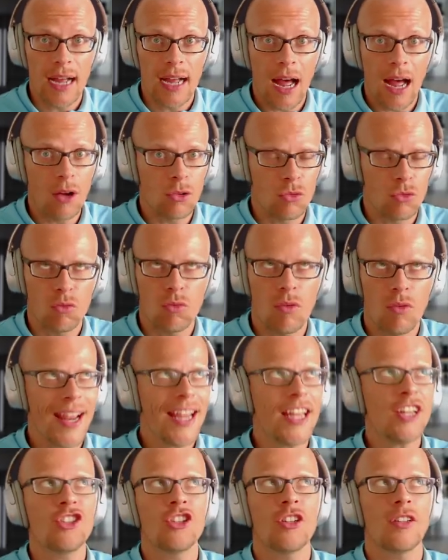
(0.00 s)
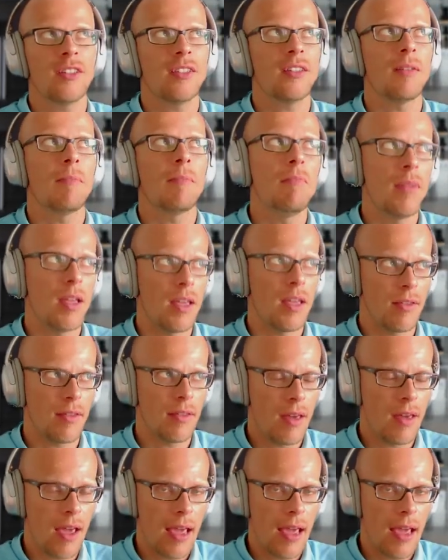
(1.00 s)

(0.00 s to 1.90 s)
outrageous myth?